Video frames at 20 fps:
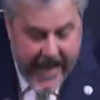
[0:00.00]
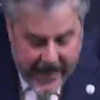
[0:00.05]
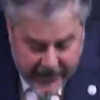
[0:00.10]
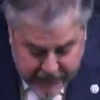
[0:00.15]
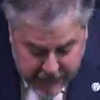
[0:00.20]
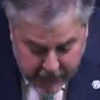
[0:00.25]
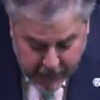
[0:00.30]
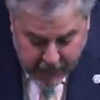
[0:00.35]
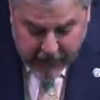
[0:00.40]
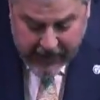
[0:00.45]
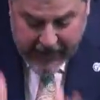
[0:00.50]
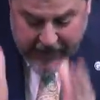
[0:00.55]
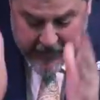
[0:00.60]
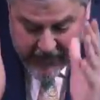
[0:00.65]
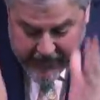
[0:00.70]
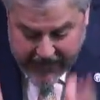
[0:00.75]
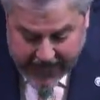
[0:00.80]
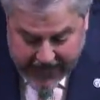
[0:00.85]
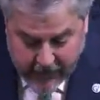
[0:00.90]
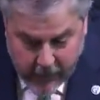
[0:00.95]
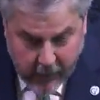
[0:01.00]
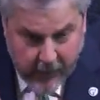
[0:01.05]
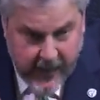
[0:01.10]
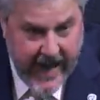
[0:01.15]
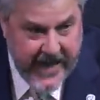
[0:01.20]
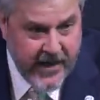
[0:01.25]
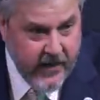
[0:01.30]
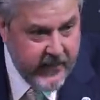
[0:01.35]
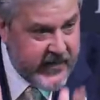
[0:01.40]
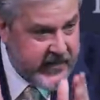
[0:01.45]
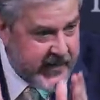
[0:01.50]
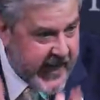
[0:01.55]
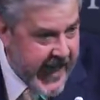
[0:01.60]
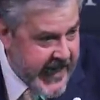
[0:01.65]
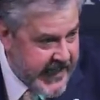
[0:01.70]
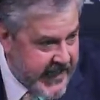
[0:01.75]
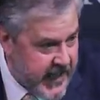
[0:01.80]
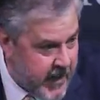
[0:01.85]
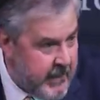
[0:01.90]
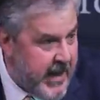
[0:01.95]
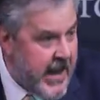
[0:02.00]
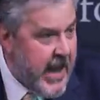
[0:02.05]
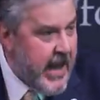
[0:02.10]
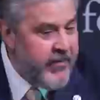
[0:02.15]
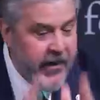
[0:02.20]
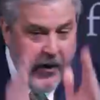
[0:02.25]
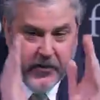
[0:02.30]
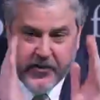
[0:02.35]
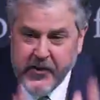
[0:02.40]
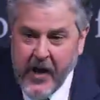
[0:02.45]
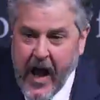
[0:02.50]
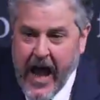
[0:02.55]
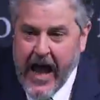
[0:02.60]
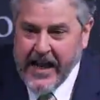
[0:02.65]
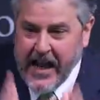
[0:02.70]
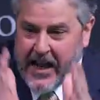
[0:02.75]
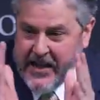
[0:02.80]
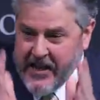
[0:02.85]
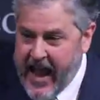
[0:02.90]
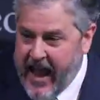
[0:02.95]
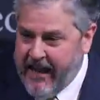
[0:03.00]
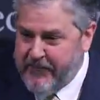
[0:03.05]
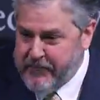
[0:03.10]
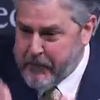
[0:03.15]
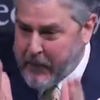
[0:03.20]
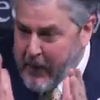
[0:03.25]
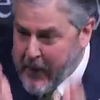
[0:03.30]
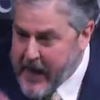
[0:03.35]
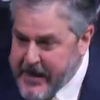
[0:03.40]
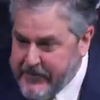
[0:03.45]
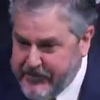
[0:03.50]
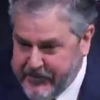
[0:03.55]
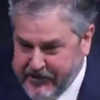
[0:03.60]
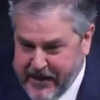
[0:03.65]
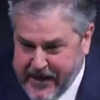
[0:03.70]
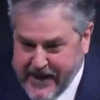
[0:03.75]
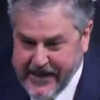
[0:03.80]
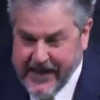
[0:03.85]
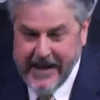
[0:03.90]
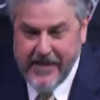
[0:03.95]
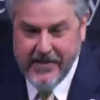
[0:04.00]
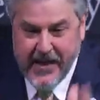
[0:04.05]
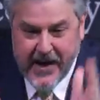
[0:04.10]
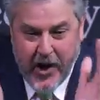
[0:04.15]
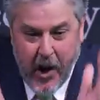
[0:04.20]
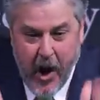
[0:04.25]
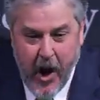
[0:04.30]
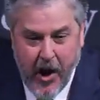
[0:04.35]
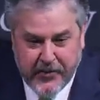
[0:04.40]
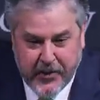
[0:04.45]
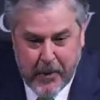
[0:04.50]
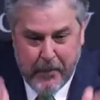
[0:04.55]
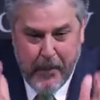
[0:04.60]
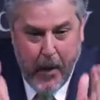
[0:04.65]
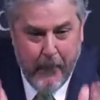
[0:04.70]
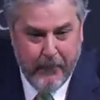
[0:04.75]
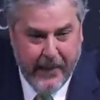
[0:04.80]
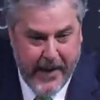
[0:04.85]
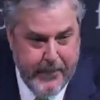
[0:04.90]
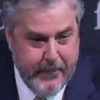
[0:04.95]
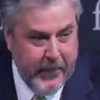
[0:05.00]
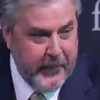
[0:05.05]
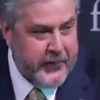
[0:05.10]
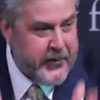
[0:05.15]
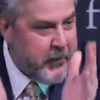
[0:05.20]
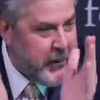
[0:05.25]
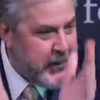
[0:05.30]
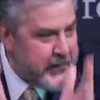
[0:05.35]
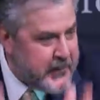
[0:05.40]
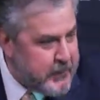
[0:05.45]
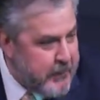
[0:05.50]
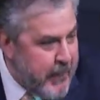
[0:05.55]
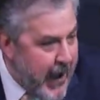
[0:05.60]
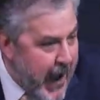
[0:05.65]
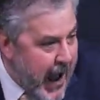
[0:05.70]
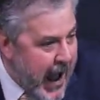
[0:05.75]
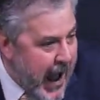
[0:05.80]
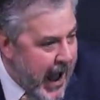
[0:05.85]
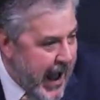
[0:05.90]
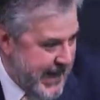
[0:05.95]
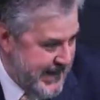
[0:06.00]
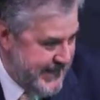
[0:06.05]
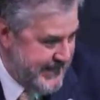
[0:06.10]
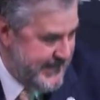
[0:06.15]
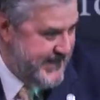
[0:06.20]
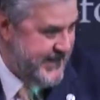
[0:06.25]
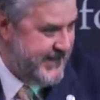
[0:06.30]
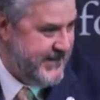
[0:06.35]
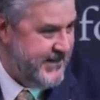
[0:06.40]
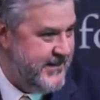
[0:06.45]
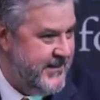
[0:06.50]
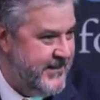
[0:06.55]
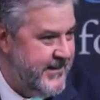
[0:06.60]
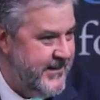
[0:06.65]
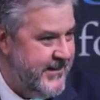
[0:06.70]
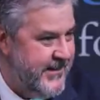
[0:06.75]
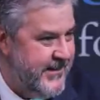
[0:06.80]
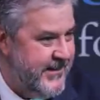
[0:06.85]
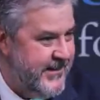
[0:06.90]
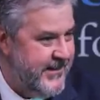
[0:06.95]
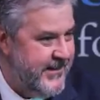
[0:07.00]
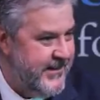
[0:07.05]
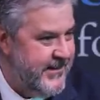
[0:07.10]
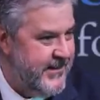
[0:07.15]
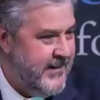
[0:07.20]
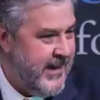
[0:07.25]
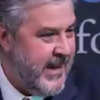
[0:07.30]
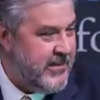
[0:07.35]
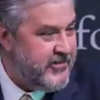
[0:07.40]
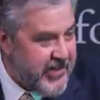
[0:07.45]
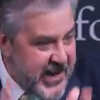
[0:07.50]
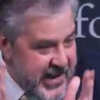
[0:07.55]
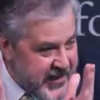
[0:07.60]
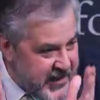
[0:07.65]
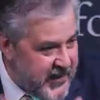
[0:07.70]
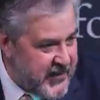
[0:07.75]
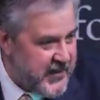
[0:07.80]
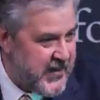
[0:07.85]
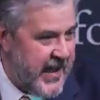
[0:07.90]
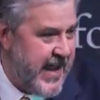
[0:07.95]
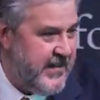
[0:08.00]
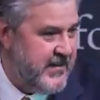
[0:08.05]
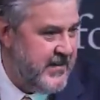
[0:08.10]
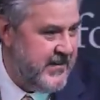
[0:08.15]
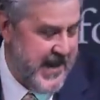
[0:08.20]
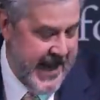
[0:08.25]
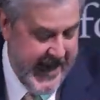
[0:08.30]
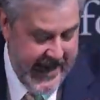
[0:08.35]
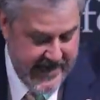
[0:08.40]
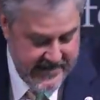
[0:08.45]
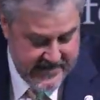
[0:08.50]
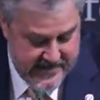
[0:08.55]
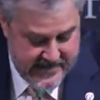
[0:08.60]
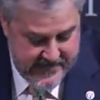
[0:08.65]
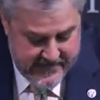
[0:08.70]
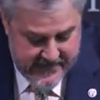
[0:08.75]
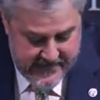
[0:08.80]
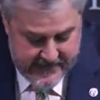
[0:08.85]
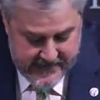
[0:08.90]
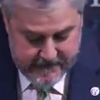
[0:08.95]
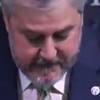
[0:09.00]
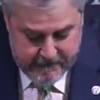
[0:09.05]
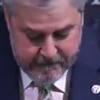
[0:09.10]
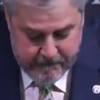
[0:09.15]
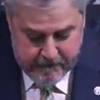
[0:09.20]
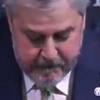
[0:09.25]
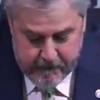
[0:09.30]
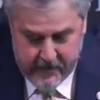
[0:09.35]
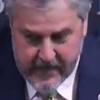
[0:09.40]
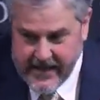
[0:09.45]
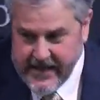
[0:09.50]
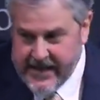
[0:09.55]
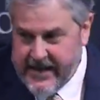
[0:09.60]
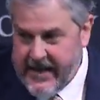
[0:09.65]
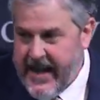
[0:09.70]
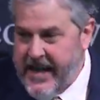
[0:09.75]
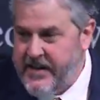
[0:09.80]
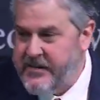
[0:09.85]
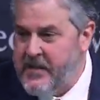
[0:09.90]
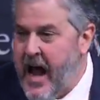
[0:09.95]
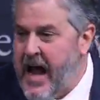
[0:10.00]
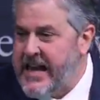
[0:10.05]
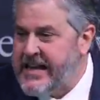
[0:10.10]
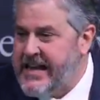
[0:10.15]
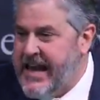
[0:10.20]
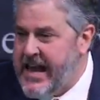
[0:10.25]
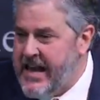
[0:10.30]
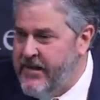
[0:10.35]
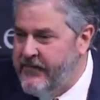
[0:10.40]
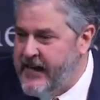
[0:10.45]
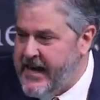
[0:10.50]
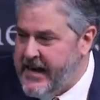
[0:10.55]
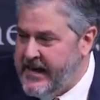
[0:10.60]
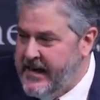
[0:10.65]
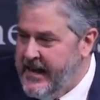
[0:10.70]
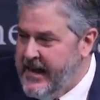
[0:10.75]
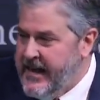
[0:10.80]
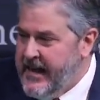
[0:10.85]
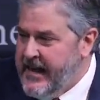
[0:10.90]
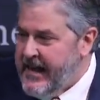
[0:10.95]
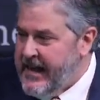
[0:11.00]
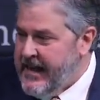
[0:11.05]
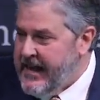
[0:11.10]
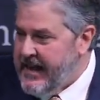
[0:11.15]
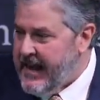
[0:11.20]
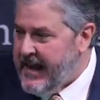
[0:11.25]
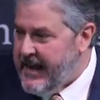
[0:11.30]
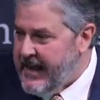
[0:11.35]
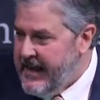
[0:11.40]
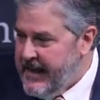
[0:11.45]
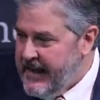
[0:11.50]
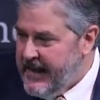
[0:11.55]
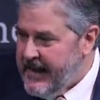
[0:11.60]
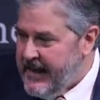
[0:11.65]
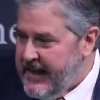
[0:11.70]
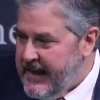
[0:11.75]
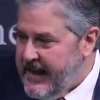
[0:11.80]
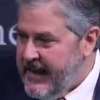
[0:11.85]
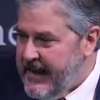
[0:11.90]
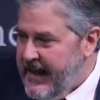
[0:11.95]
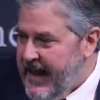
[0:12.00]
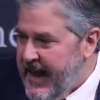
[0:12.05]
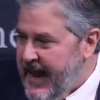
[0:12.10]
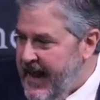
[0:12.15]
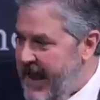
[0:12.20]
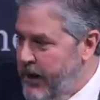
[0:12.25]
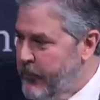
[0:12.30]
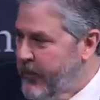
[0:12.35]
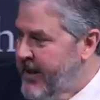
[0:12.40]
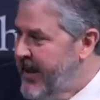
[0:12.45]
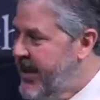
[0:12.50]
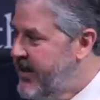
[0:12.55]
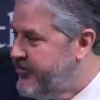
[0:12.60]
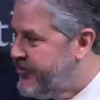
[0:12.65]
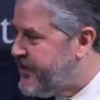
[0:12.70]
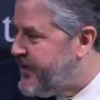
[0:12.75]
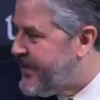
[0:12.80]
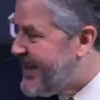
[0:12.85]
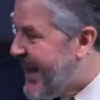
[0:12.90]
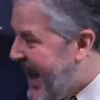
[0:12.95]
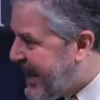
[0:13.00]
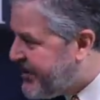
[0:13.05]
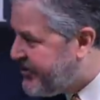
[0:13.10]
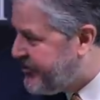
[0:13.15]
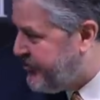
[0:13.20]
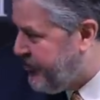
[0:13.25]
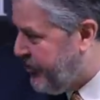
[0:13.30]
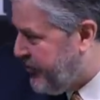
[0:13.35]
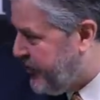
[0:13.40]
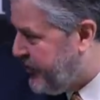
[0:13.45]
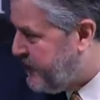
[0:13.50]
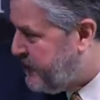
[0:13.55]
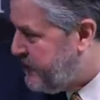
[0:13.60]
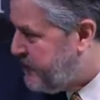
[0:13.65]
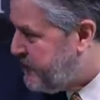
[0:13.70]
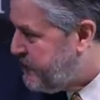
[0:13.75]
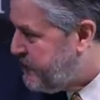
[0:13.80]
enter the narrow gate of his kingdom. There's not enough preaching that calls upon people to respond. Jesus does that. He's not giving a religious lecture.